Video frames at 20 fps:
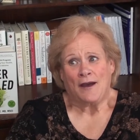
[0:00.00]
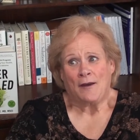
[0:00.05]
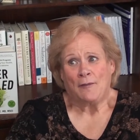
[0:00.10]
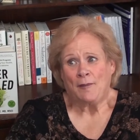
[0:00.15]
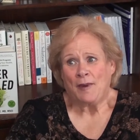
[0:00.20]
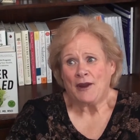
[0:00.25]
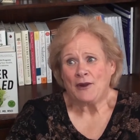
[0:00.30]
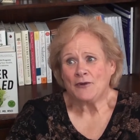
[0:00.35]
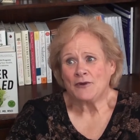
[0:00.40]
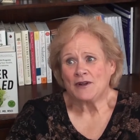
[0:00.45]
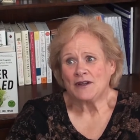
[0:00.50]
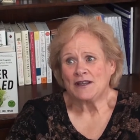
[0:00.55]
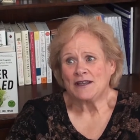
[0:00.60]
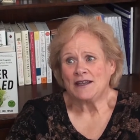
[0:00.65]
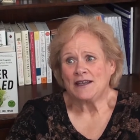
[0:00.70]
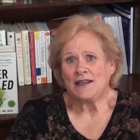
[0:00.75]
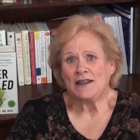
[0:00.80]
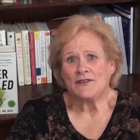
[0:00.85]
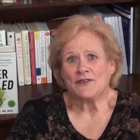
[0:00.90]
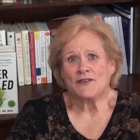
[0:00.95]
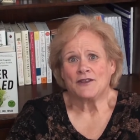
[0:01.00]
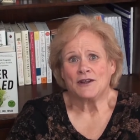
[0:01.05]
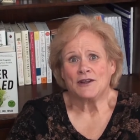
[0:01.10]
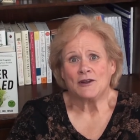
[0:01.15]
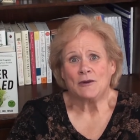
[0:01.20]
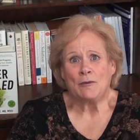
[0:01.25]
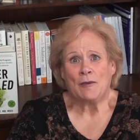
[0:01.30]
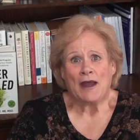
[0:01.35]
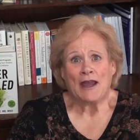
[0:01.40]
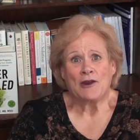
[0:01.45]
apparently the
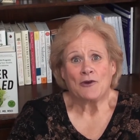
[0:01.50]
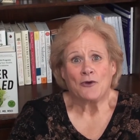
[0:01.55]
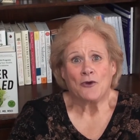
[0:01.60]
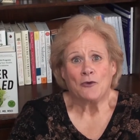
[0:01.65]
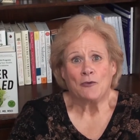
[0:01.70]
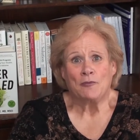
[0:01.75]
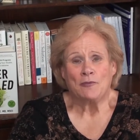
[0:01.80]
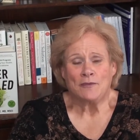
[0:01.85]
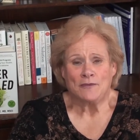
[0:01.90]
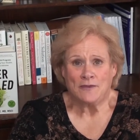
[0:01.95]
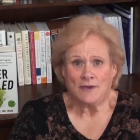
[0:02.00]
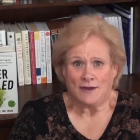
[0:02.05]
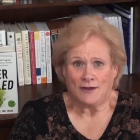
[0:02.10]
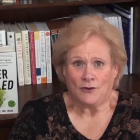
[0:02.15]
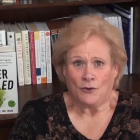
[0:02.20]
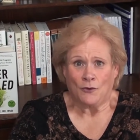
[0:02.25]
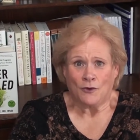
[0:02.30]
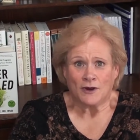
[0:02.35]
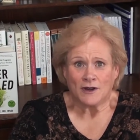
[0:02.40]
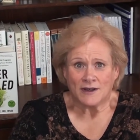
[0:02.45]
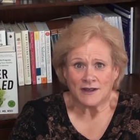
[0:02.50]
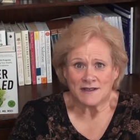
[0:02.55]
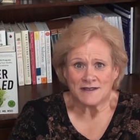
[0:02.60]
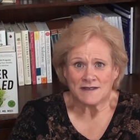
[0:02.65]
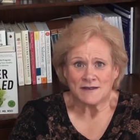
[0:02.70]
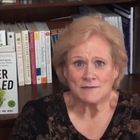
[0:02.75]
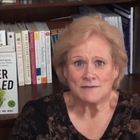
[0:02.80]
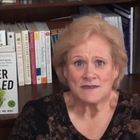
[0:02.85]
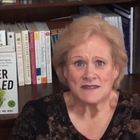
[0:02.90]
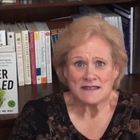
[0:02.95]
little
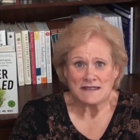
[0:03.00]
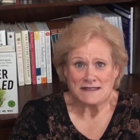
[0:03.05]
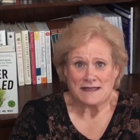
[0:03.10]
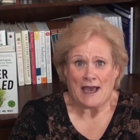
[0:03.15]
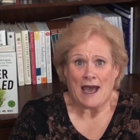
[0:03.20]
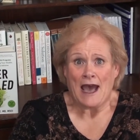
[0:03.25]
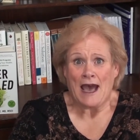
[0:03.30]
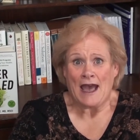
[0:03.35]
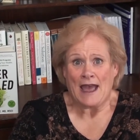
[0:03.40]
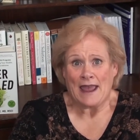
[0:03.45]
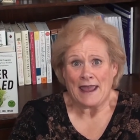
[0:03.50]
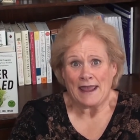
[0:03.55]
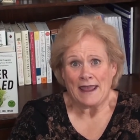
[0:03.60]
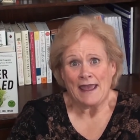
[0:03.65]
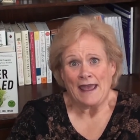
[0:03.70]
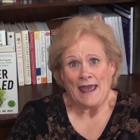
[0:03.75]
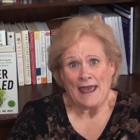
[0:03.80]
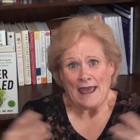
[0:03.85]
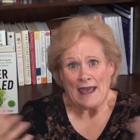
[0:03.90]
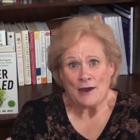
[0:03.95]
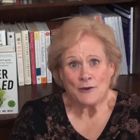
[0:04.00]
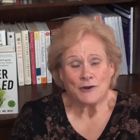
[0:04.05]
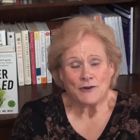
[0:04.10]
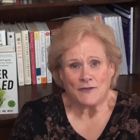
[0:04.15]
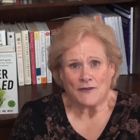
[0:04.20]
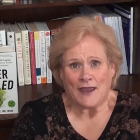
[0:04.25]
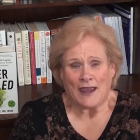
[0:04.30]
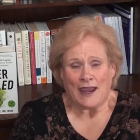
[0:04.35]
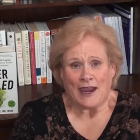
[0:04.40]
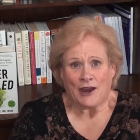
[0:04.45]
microorganisms die out
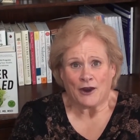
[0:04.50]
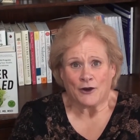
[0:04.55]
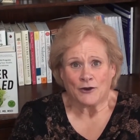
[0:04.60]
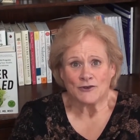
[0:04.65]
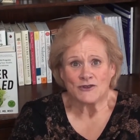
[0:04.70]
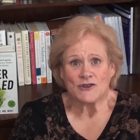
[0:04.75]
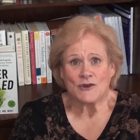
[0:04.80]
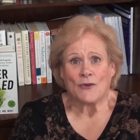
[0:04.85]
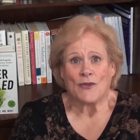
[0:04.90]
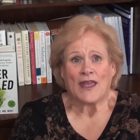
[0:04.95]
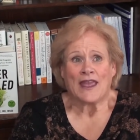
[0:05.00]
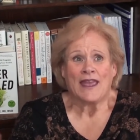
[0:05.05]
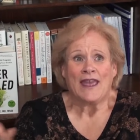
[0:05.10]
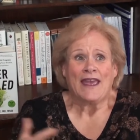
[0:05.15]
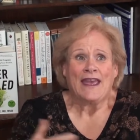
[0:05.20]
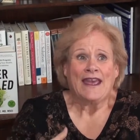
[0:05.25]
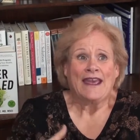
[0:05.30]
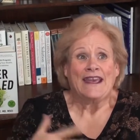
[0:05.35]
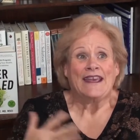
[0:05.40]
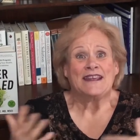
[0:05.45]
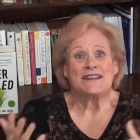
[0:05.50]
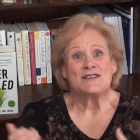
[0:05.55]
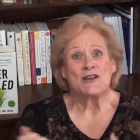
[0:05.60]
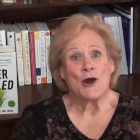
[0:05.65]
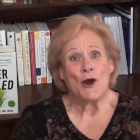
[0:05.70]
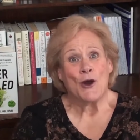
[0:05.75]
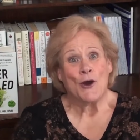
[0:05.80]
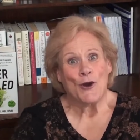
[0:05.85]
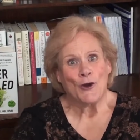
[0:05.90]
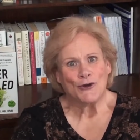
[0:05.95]
in the air, so they it's
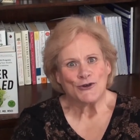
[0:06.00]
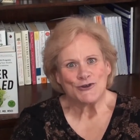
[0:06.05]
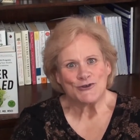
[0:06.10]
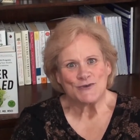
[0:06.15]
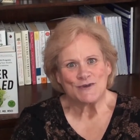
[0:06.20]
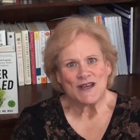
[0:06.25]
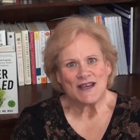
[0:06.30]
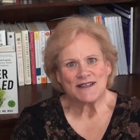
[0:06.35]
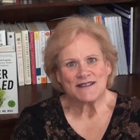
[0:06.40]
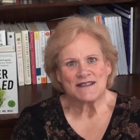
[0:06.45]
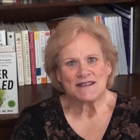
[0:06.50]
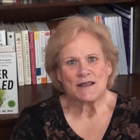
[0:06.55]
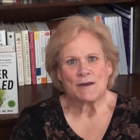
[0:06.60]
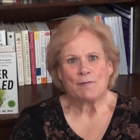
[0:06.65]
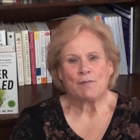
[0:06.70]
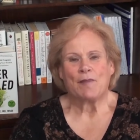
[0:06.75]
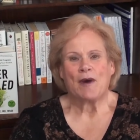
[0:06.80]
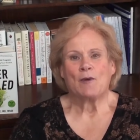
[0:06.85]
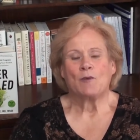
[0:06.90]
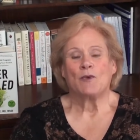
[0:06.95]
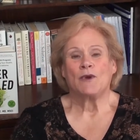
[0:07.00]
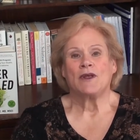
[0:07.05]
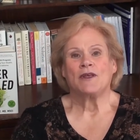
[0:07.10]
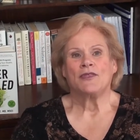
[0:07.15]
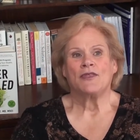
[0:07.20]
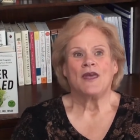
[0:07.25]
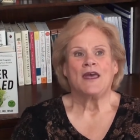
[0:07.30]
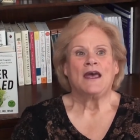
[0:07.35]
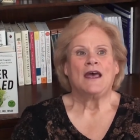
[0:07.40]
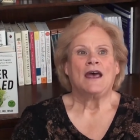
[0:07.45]
hard to test them. But
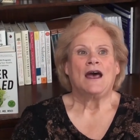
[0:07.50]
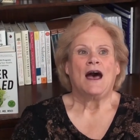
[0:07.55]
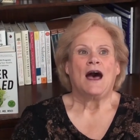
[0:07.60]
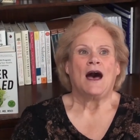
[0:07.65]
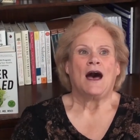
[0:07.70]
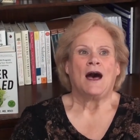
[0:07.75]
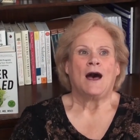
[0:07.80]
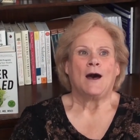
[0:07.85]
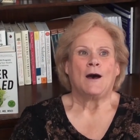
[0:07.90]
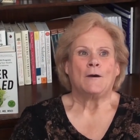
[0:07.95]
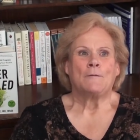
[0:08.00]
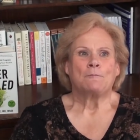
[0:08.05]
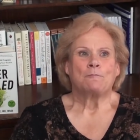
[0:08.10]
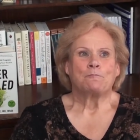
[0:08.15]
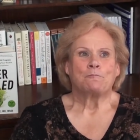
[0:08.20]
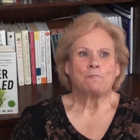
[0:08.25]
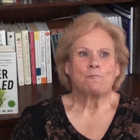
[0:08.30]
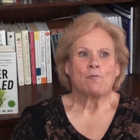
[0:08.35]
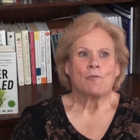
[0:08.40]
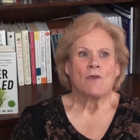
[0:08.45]
with um,